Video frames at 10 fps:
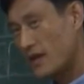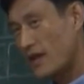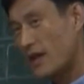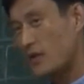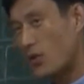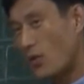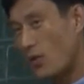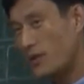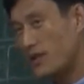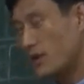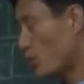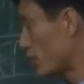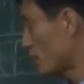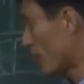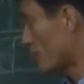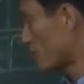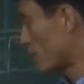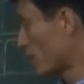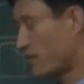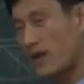and only when we have a
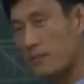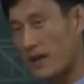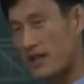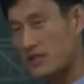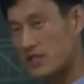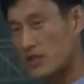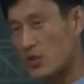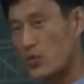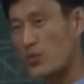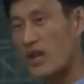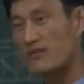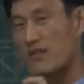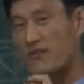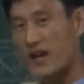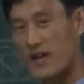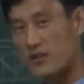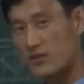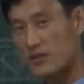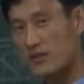perfect match, we have a value.